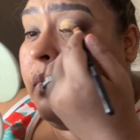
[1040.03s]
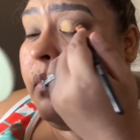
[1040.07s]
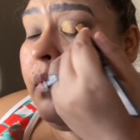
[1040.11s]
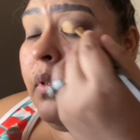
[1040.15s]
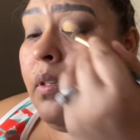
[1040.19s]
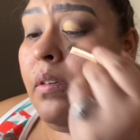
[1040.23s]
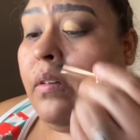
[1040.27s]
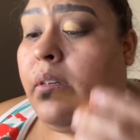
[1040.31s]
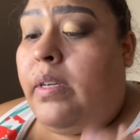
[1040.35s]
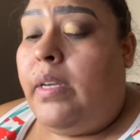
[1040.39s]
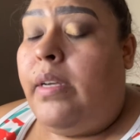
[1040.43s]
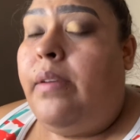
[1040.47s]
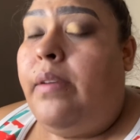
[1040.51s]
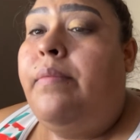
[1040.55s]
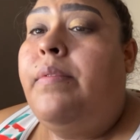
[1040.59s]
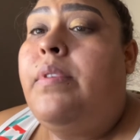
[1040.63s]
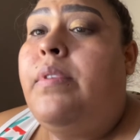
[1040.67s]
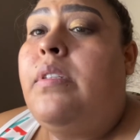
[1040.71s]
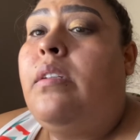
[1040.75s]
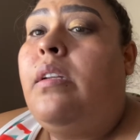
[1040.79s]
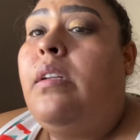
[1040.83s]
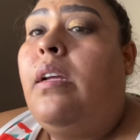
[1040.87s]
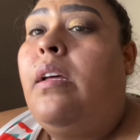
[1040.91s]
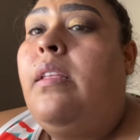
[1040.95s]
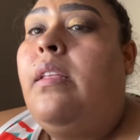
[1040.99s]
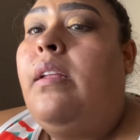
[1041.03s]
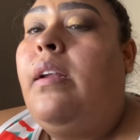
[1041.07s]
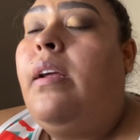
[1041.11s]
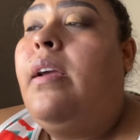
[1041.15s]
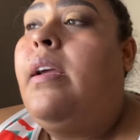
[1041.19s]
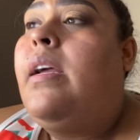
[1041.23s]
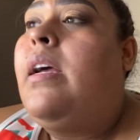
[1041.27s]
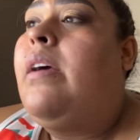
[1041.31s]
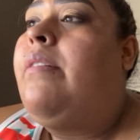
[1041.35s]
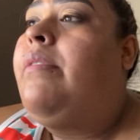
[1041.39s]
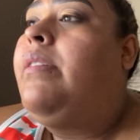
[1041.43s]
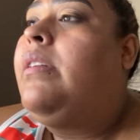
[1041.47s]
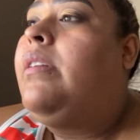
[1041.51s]
Okay, so now that I
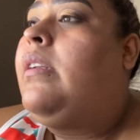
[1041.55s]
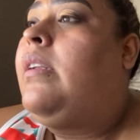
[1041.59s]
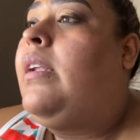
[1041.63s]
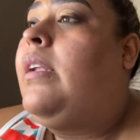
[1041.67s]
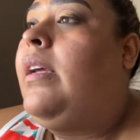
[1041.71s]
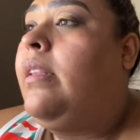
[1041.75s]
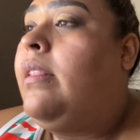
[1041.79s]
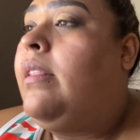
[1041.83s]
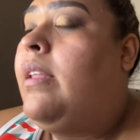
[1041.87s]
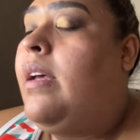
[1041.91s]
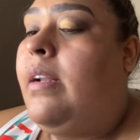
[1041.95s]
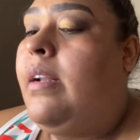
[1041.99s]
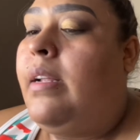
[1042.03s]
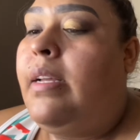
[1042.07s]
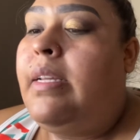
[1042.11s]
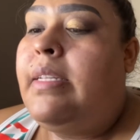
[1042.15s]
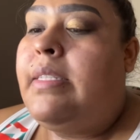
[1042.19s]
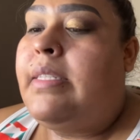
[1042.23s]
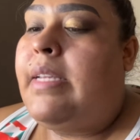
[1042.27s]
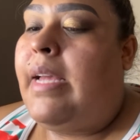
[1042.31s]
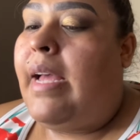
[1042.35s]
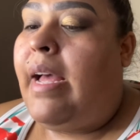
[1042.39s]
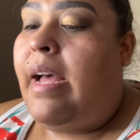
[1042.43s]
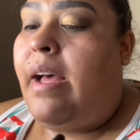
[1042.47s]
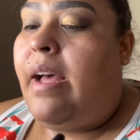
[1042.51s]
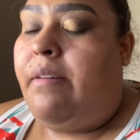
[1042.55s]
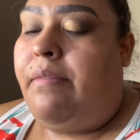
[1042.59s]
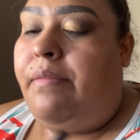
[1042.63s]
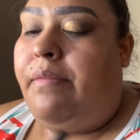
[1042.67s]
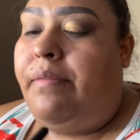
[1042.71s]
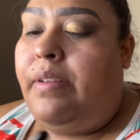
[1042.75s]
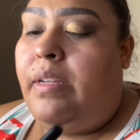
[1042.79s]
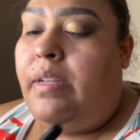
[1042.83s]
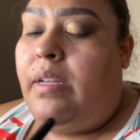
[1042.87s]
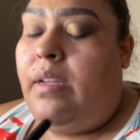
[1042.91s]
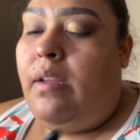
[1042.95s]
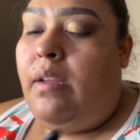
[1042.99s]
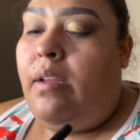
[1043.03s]
have it like that, it's half
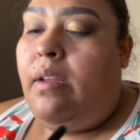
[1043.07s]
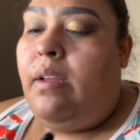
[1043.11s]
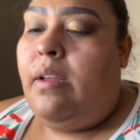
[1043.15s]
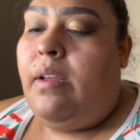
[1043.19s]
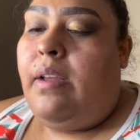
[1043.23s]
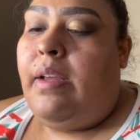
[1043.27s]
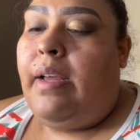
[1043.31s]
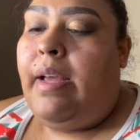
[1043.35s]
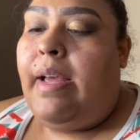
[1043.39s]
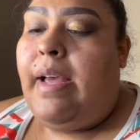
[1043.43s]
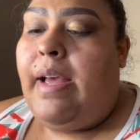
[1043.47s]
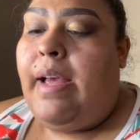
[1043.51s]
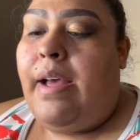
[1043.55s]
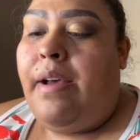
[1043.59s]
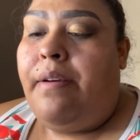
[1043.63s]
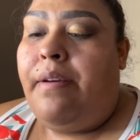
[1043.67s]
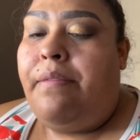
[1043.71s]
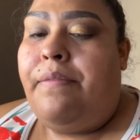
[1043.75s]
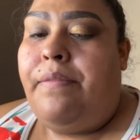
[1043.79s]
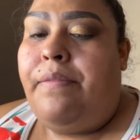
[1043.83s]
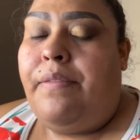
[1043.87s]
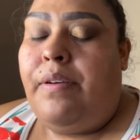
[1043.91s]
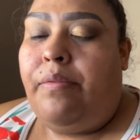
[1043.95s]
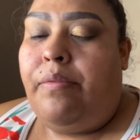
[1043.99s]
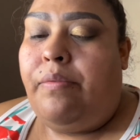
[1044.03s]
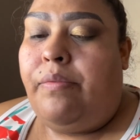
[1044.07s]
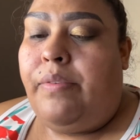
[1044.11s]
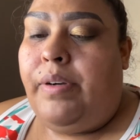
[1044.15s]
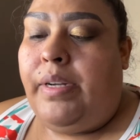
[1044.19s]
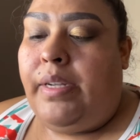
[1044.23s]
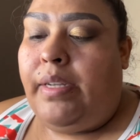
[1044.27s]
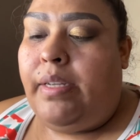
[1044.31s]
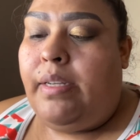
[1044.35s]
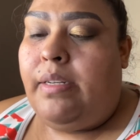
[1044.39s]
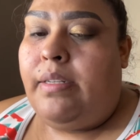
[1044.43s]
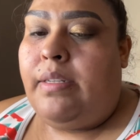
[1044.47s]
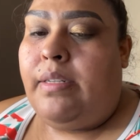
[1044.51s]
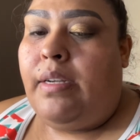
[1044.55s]

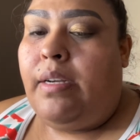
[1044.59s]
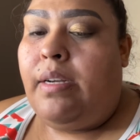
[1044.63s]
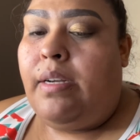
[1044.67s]
freaking